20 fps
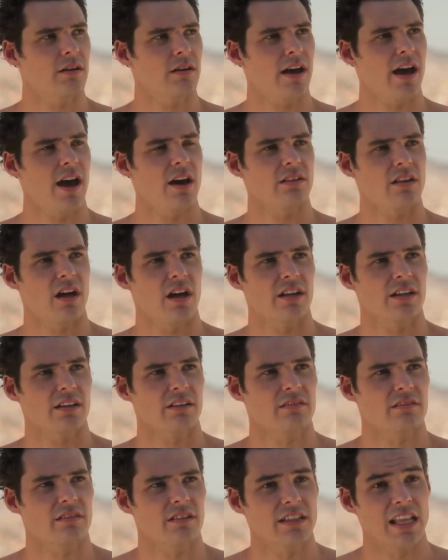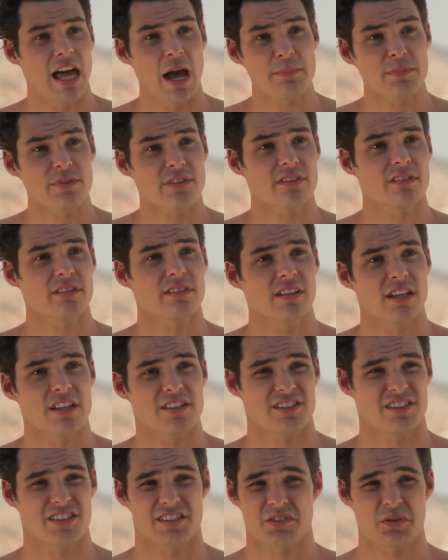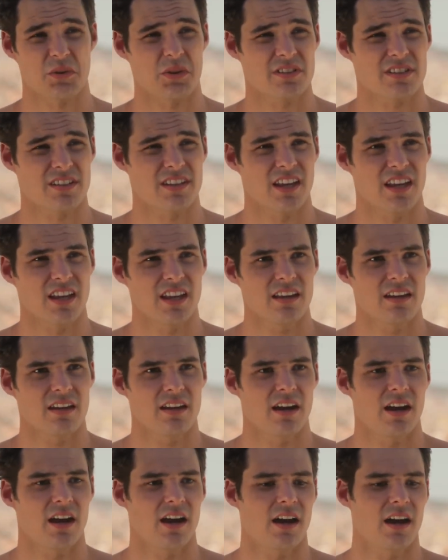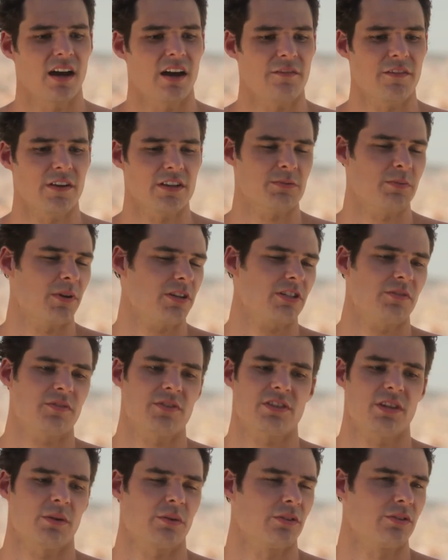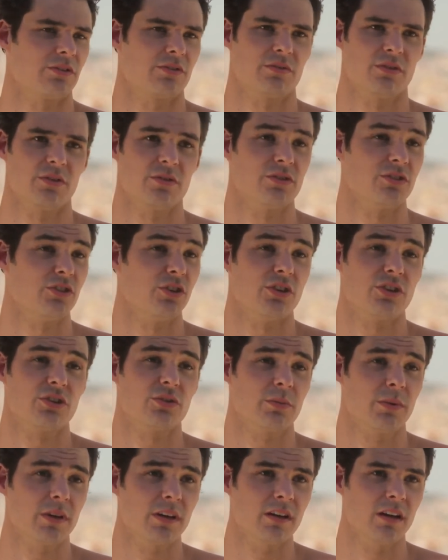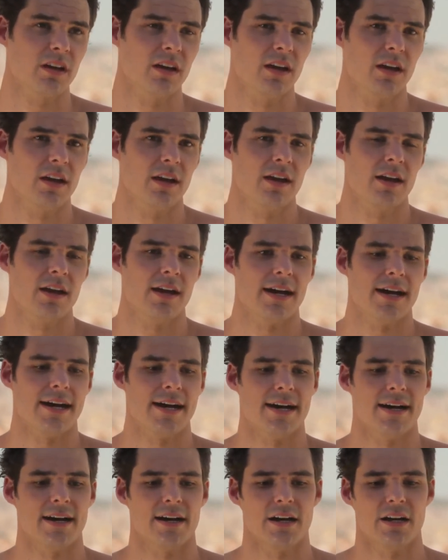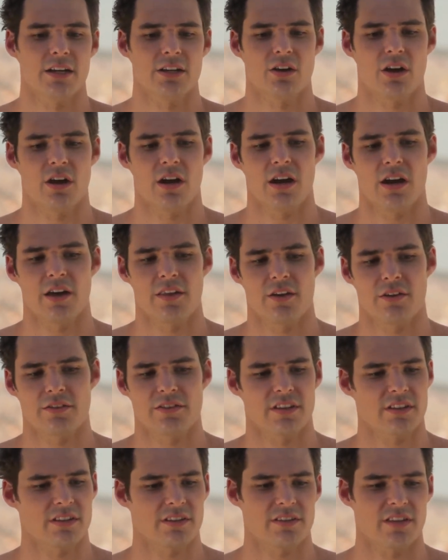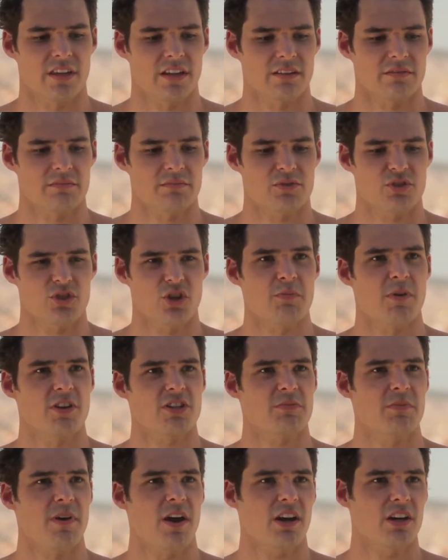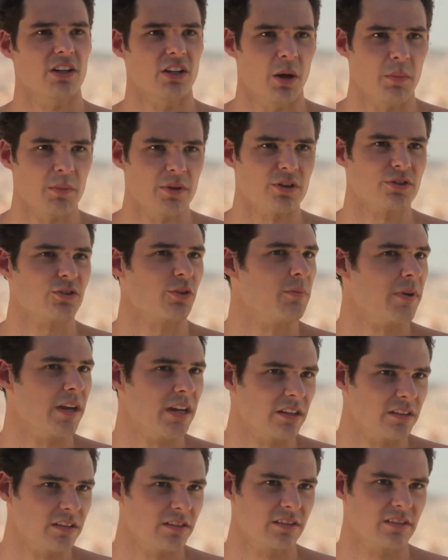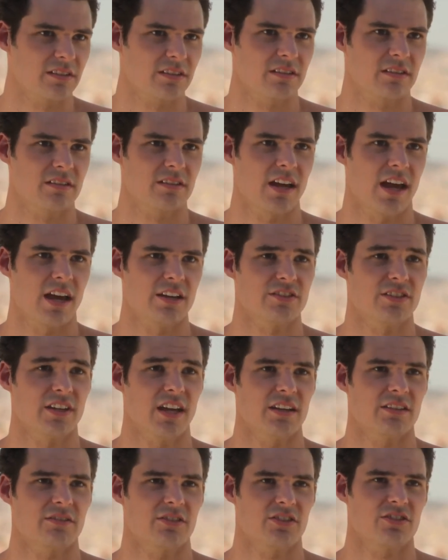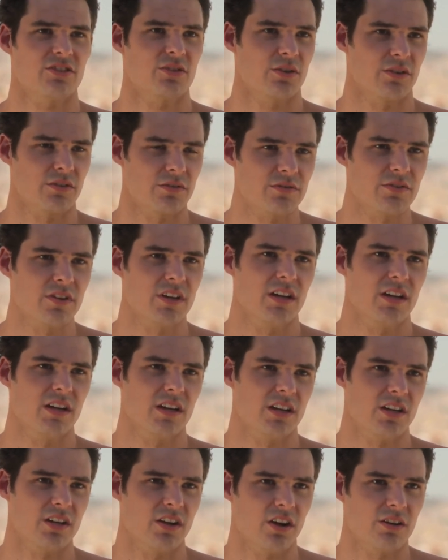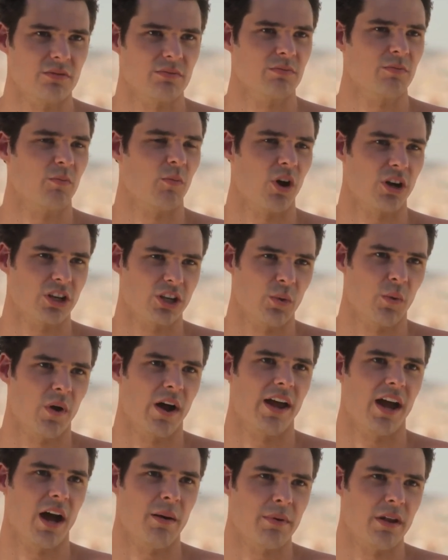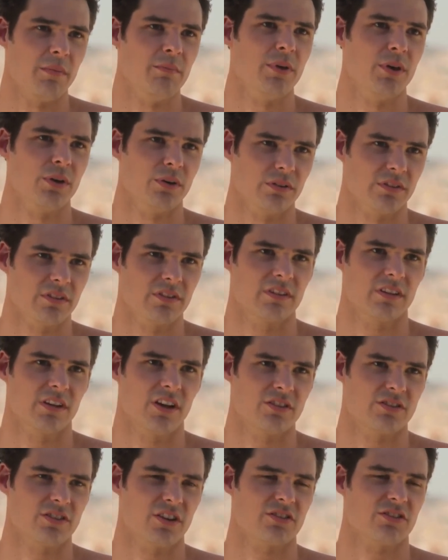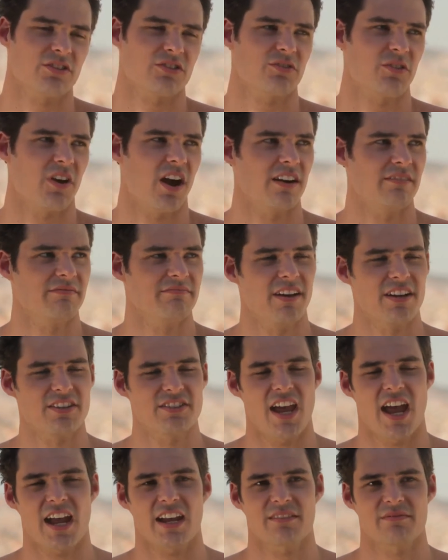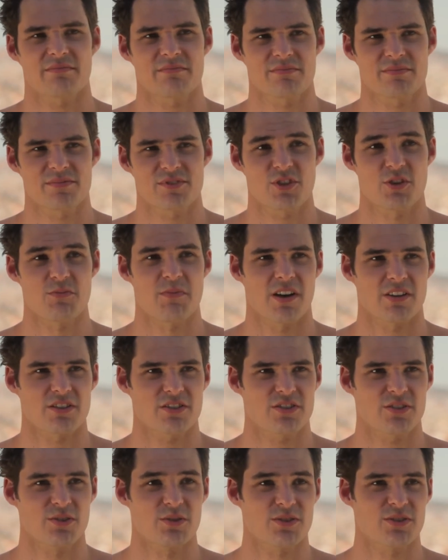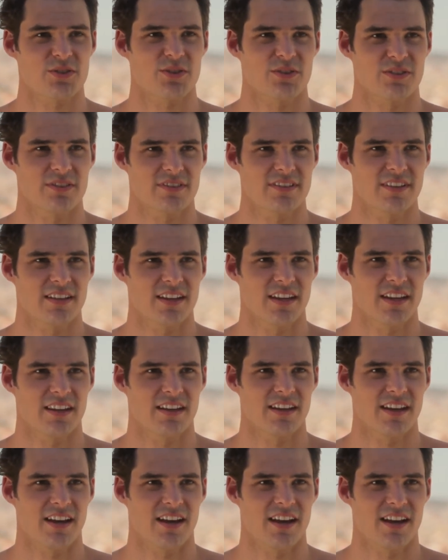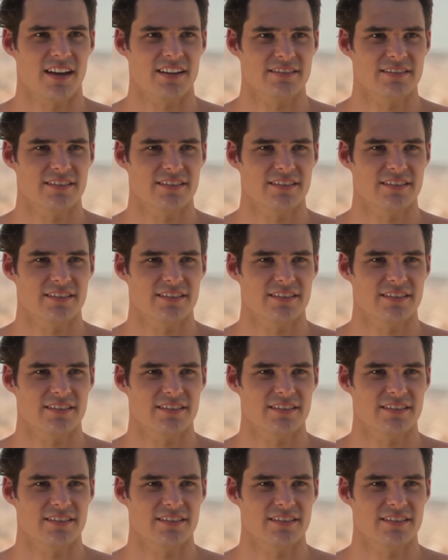Outlining laps is, is always a key, uh, especially for someone who's, who's new to swimming. Uh, you know, I don't think to think too much about kilometres or metres as yet, just sort of, you know, work your way up and build. You know, don't just try and attack too much too soon and, uh,